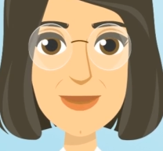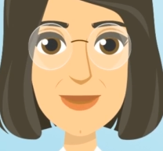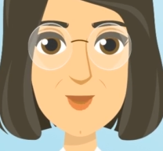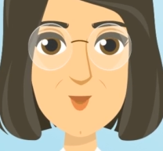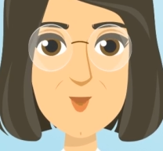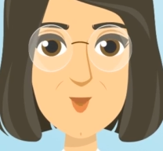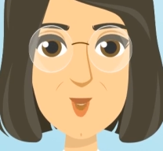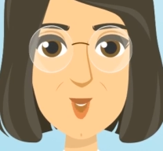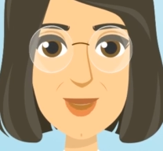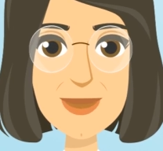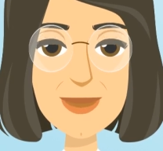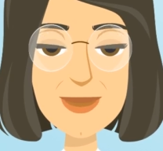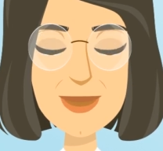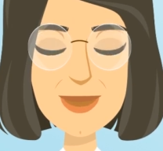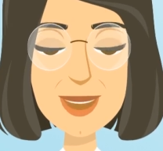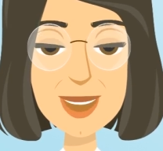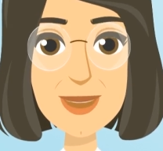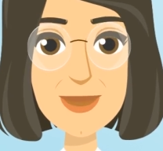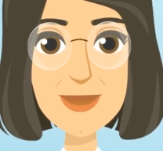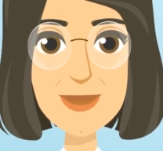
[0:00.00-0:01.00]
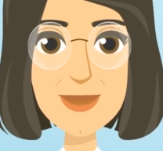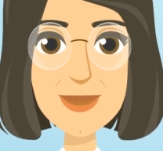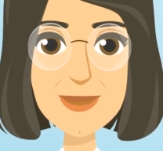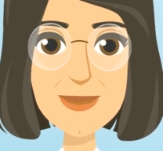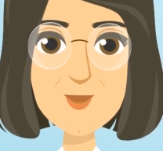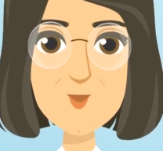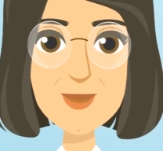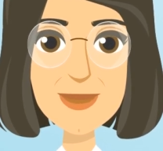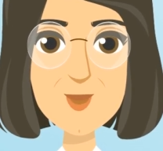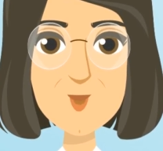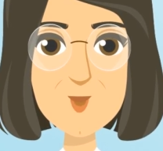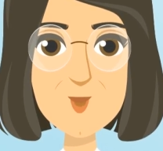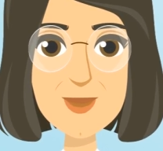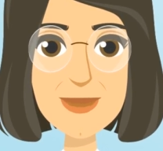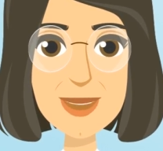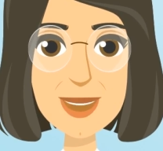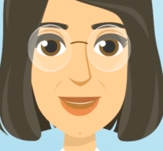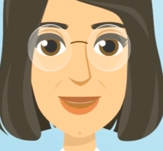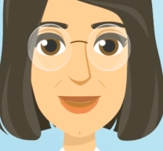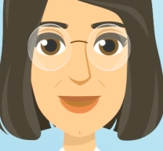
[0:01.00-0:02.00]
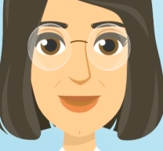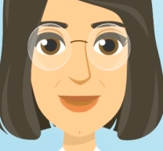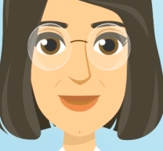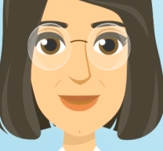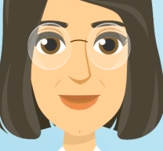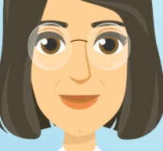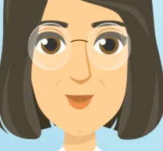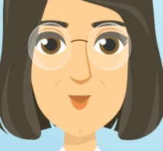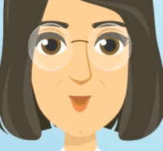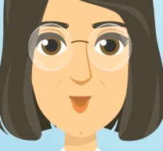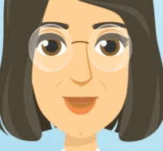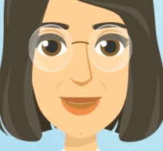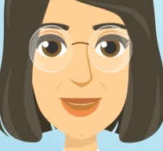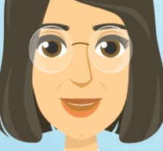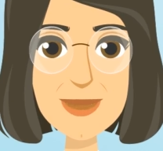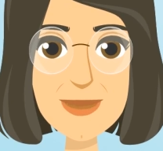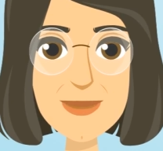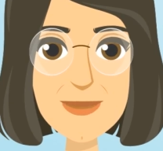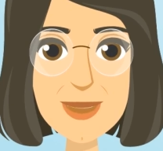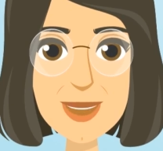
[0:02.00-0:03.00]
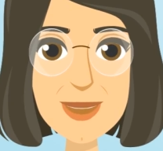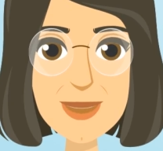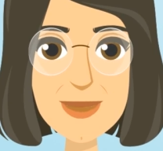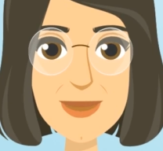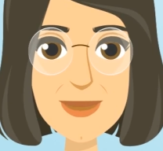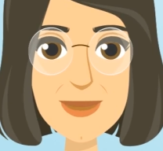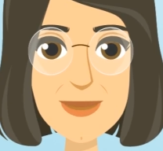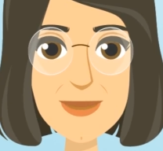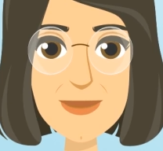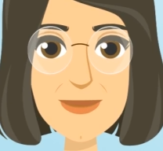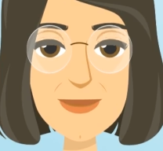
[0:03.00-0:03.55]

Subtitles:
Mark your calendar to renew your license before it expires.